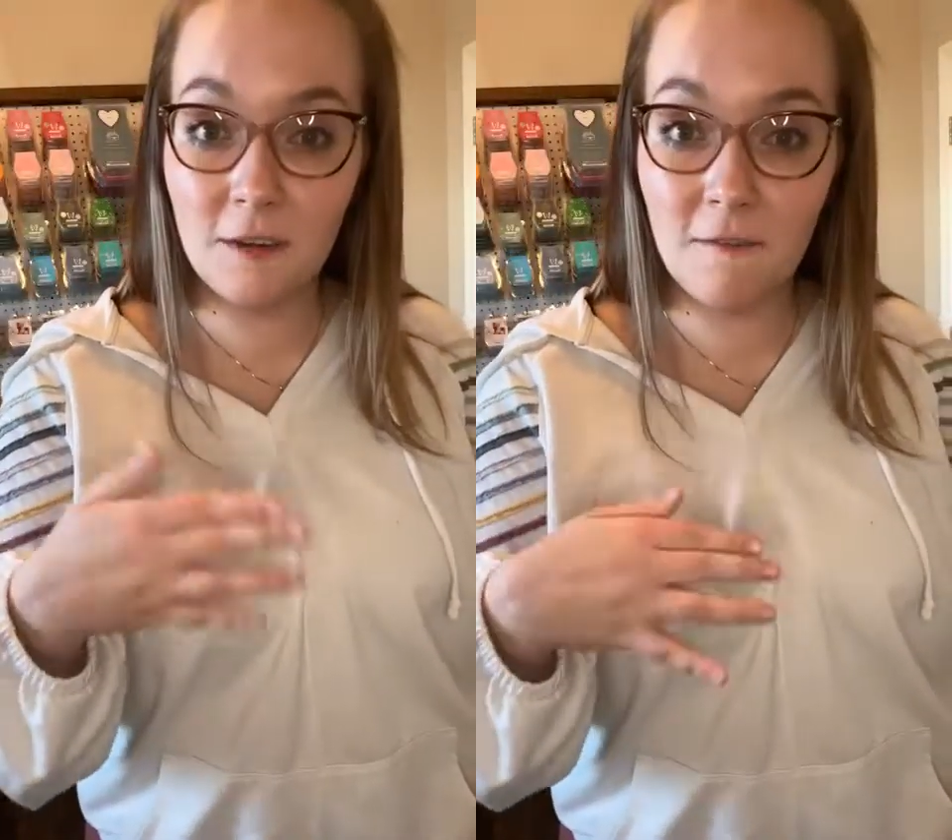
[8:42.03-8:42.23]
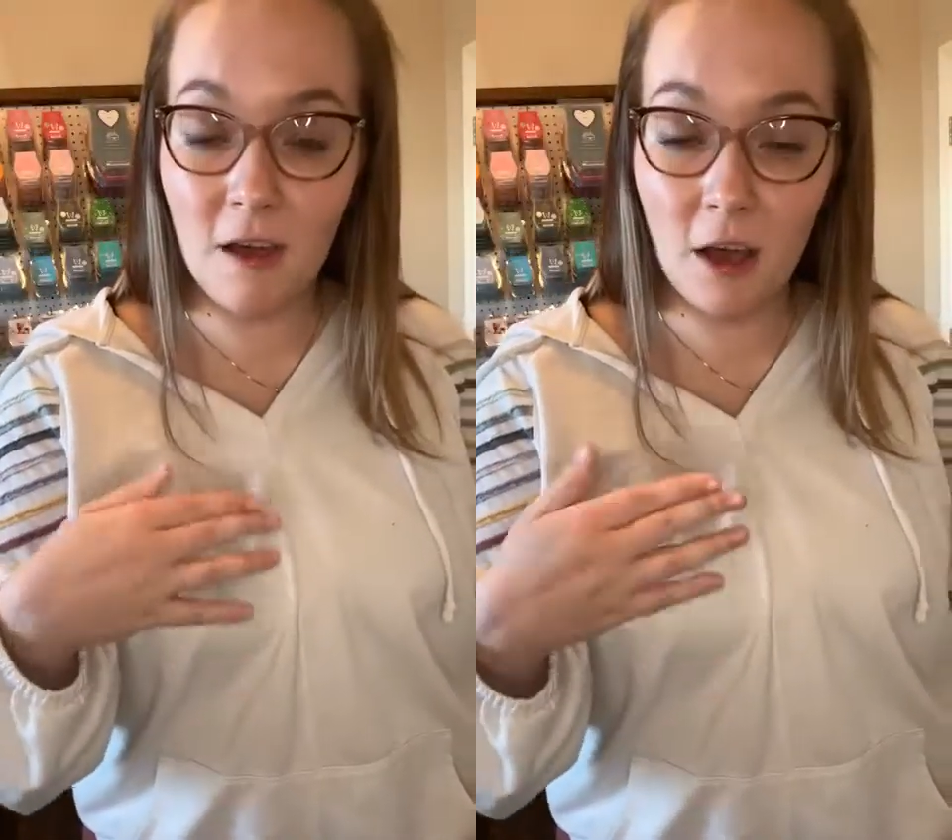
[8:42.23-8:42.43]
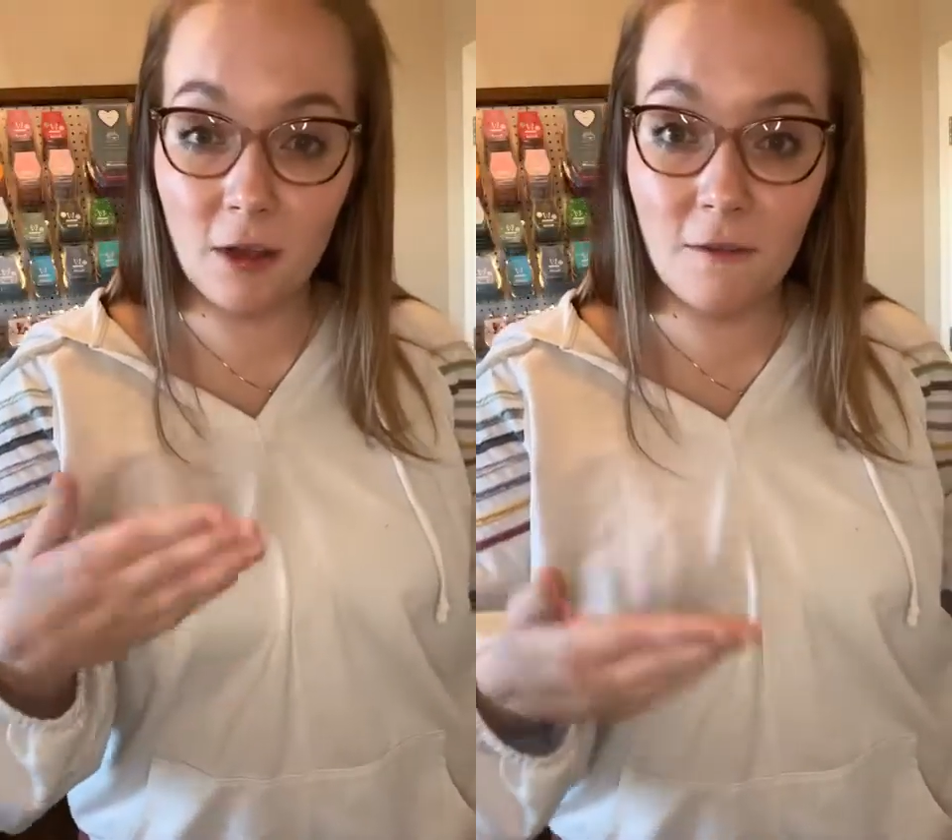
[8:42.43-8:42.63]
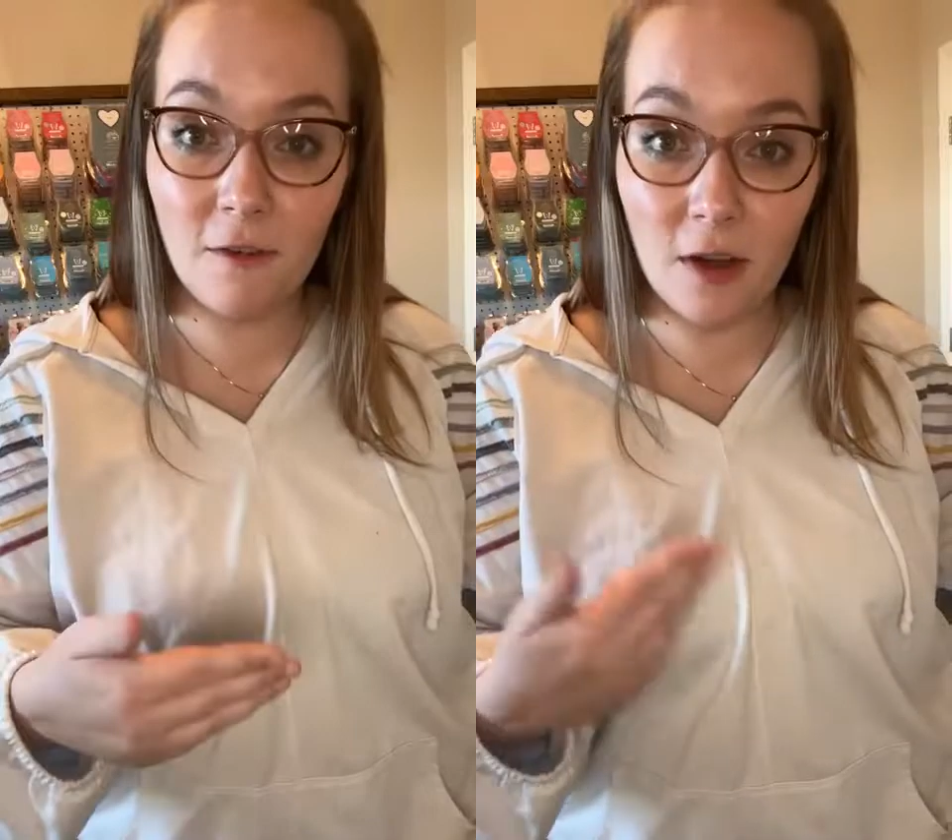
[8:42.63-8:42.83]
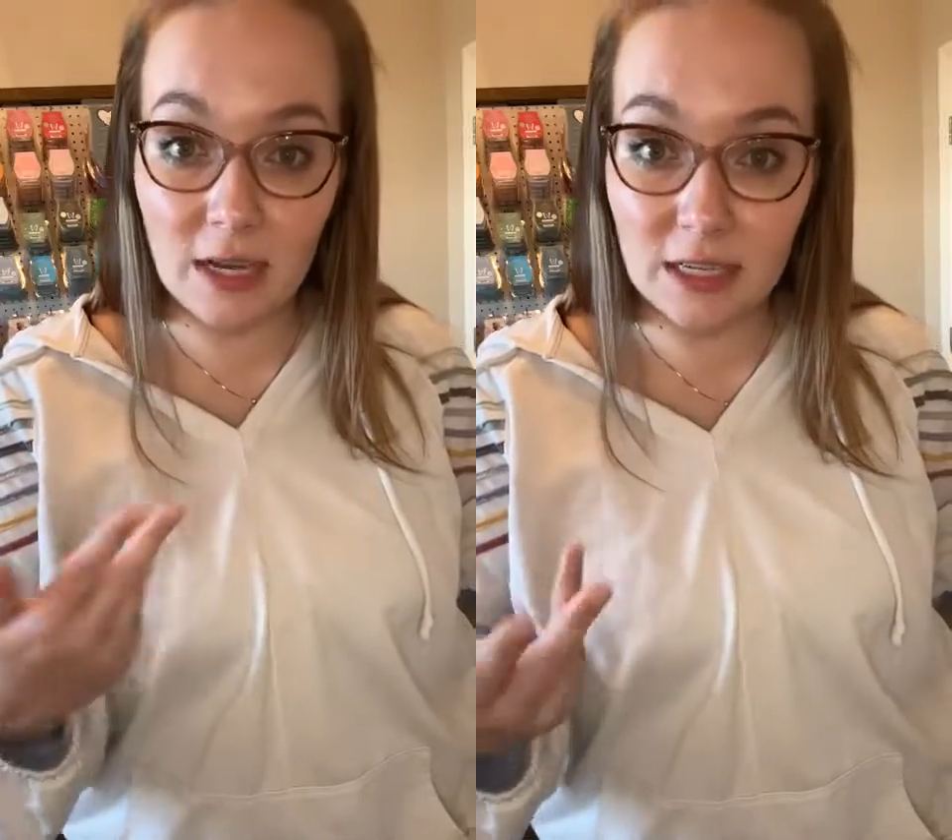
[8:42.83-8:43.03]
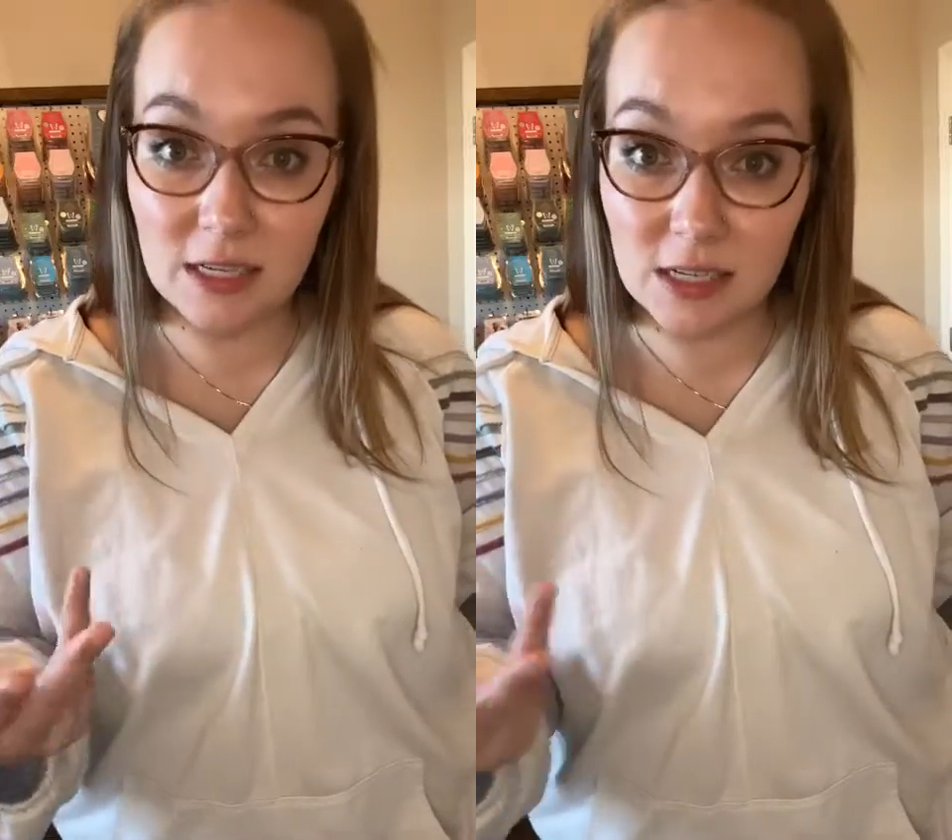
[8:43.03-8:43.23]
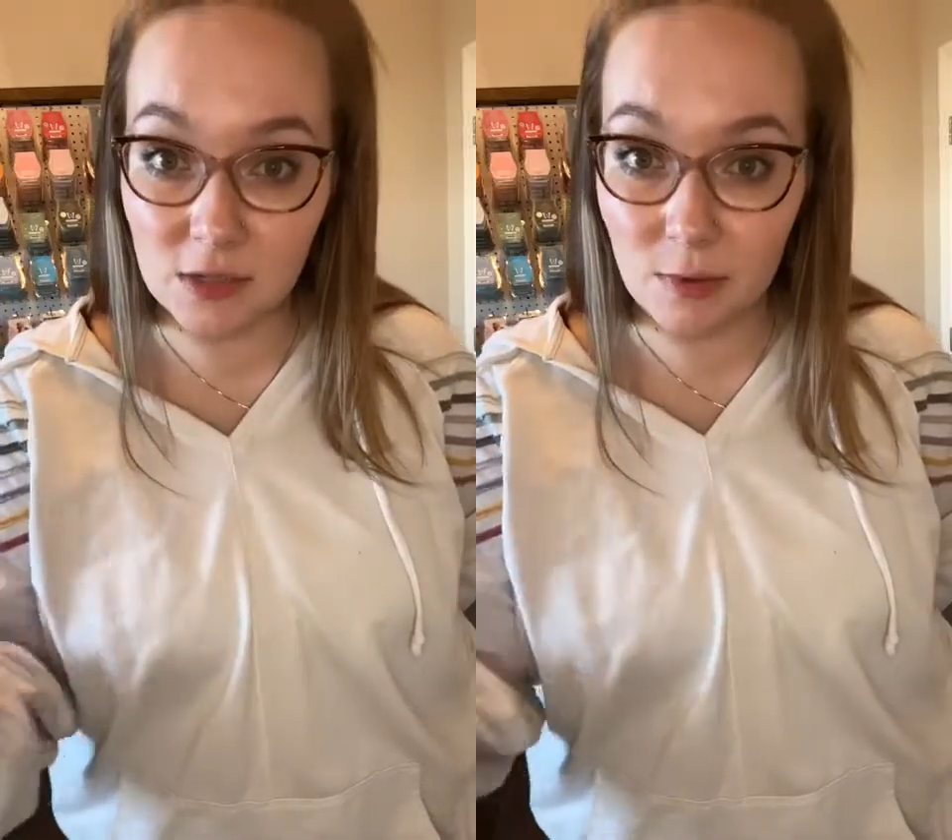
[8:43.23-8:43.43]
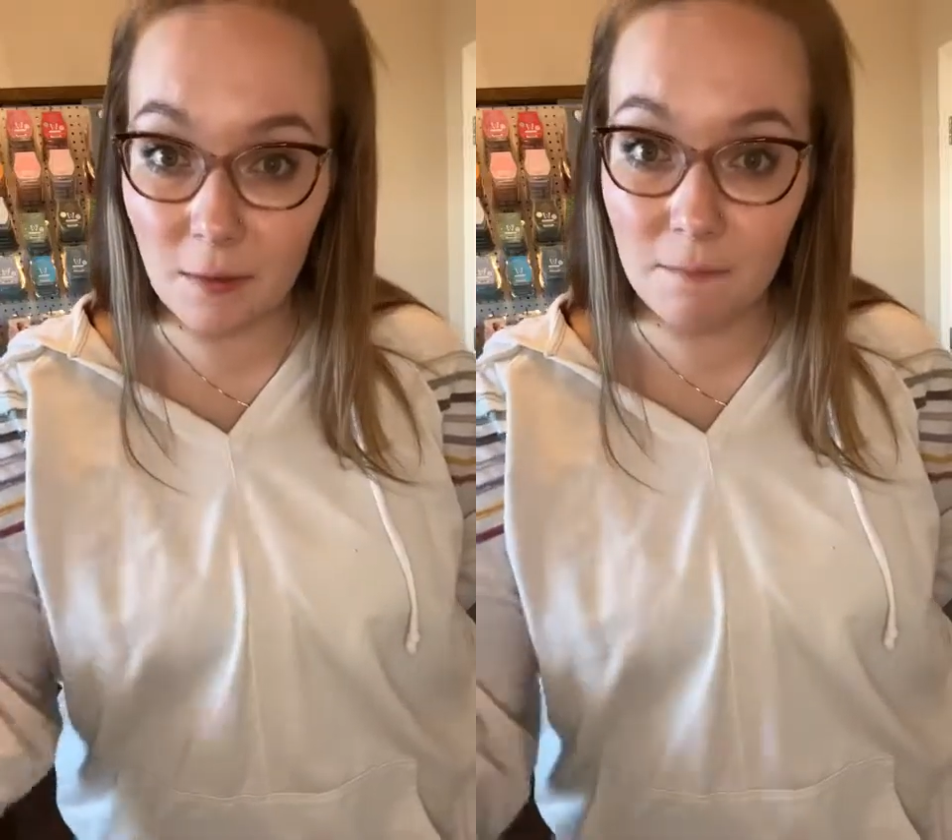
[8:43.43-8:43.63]
follow for ideas as
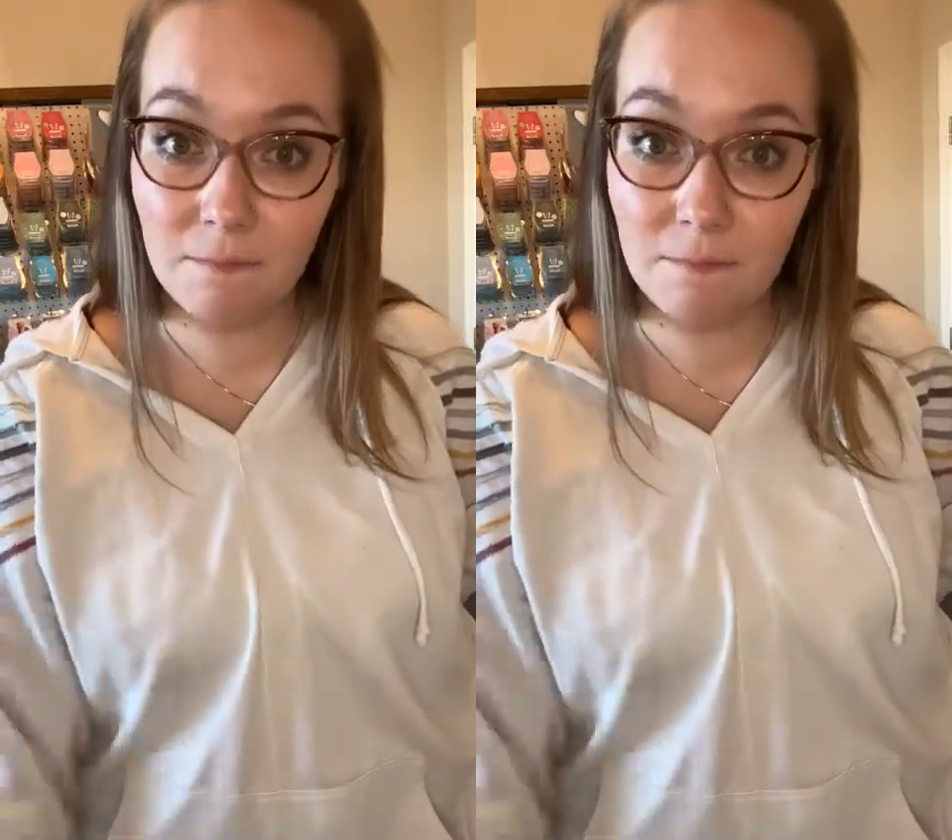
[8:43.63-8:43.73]
well.